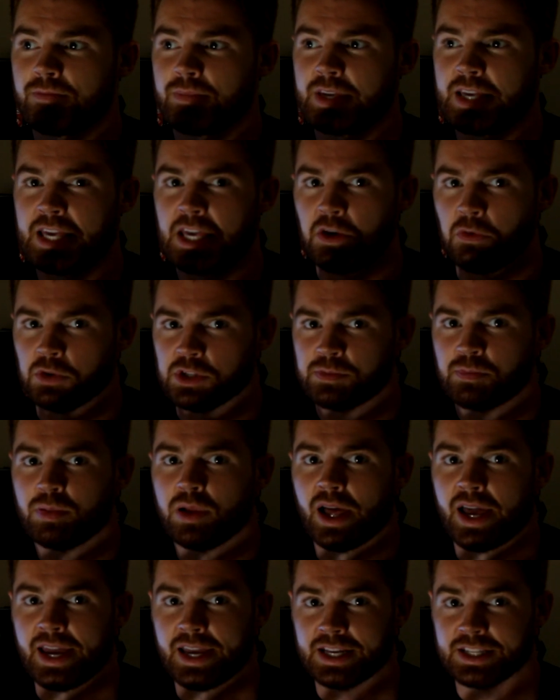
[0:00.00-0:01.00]
he was
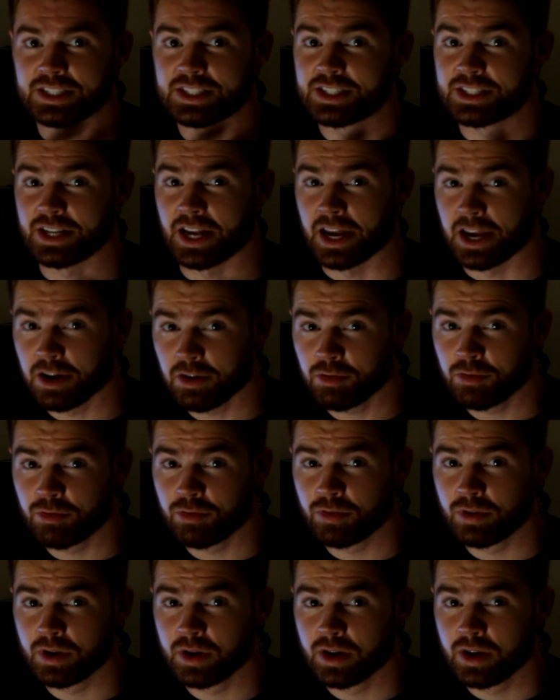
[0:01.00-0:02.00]
playing it
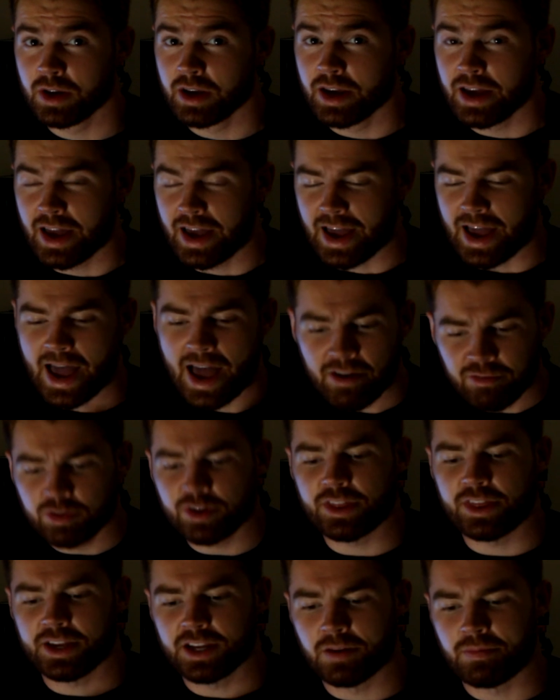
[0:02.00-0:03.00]
safe.
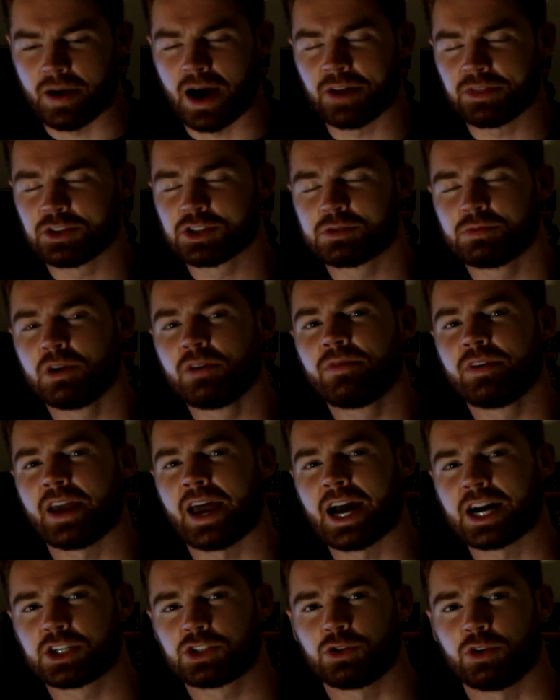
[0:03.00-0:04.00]
Everything about this movie
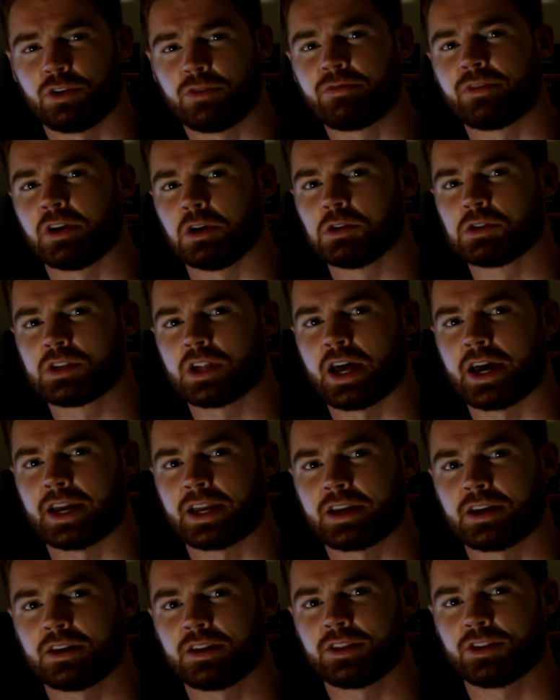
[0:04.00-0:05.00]
actually feels
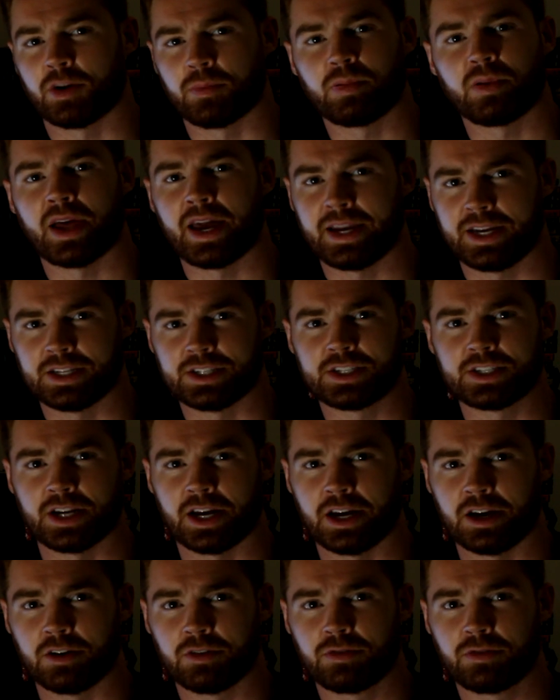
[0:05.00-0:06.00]
like they're playing it
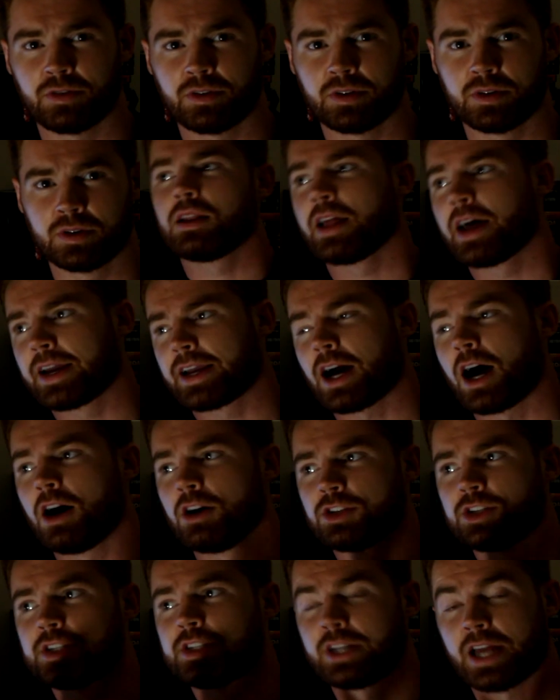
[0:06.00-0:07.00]
safe. Like,
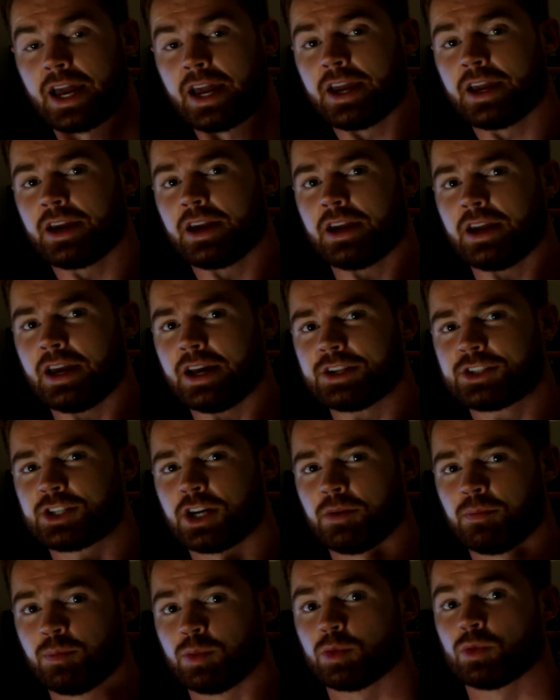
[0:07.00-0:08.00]
I'll say it's
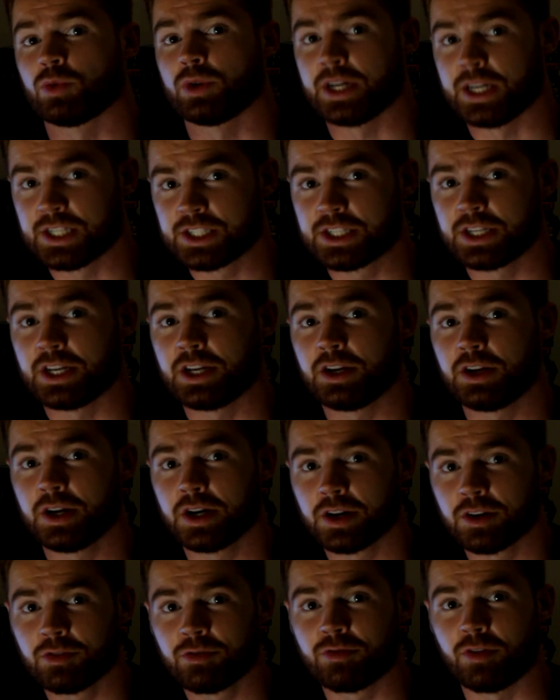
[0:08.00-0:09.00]
a breezy,
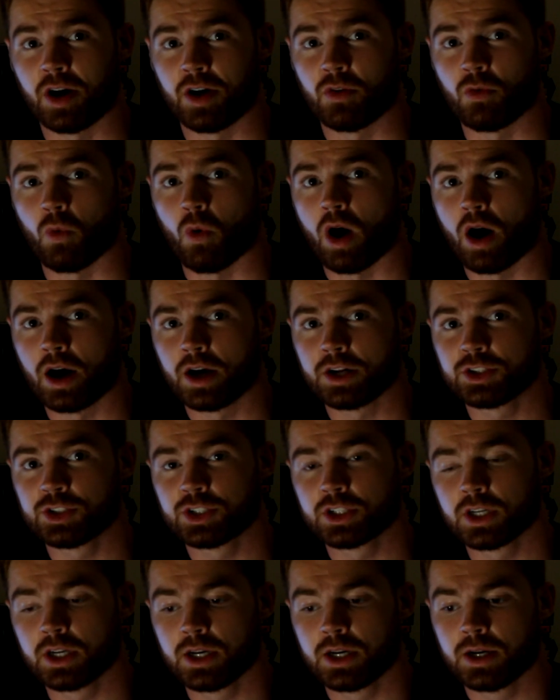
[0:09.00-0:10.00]
fun
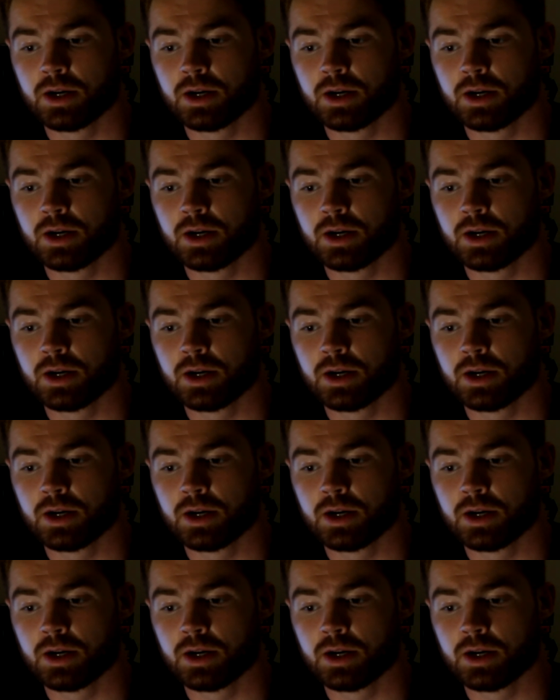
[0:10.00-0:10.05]
watch,